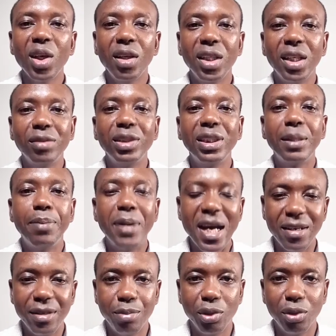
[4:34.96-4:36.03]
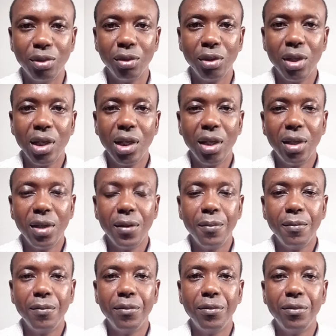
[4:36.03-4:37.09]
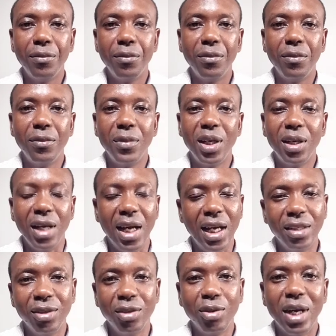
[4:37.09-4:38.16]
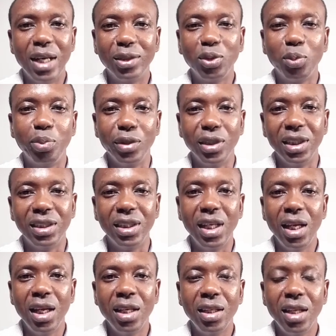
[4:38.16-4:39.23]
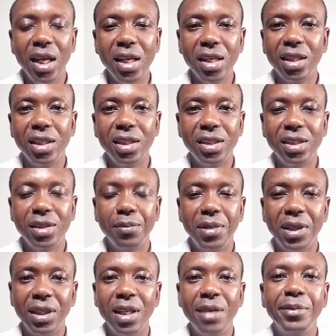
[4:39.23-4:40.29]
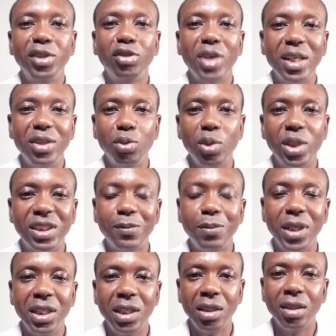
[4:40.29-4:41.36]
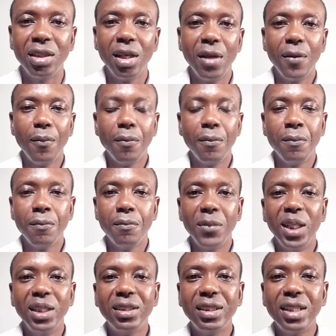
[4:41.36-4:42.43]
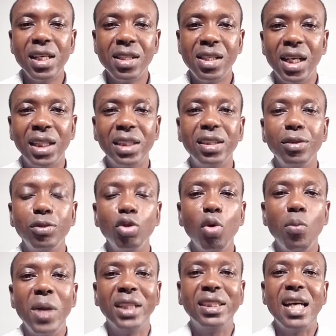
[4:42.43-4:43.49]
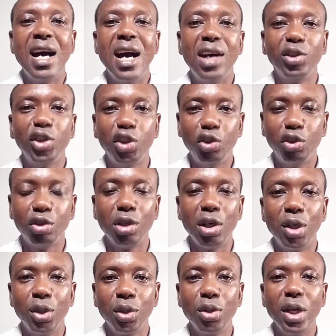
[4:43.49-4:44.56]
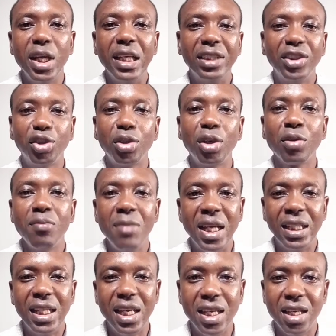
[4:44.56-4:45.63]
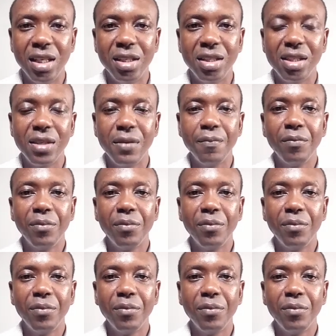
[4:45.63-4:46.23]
there is a parable. Uh, I don't know how to put it in English, but let me try to explain it it says that no matter how strong a strong man is,